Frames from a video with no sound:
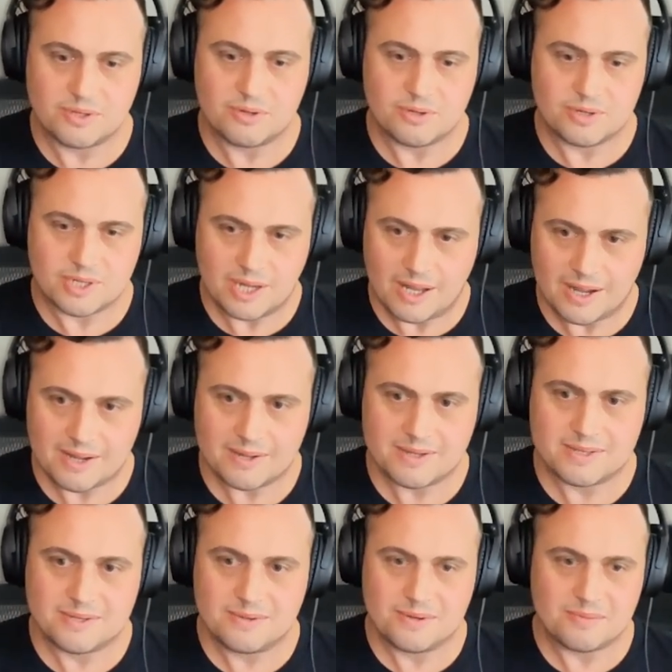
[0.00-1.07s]
do your talk,
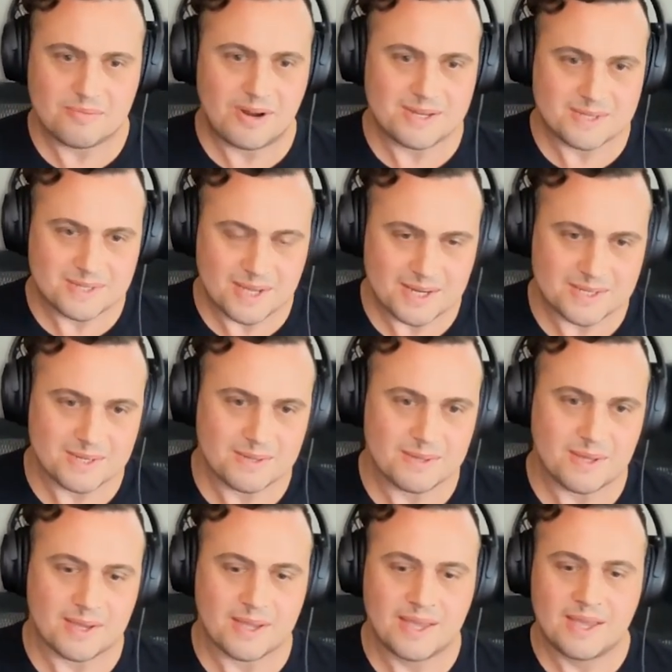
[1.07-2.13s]
do your presentation,
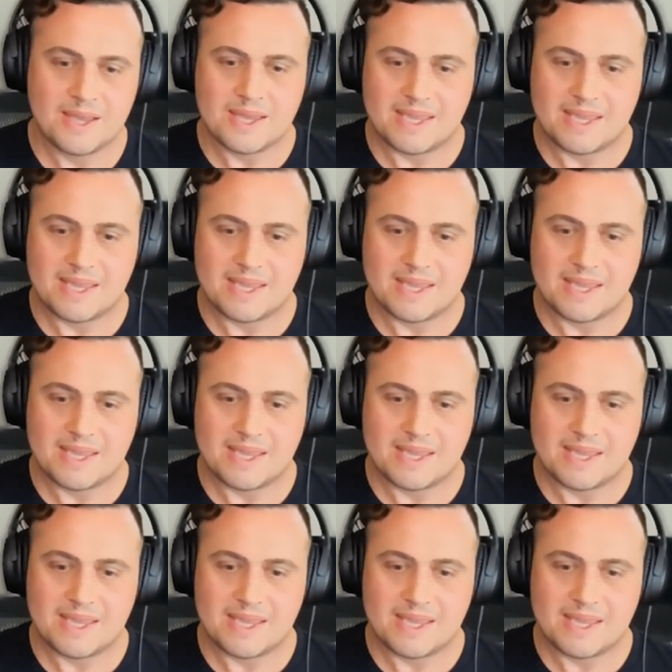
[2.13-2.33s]
like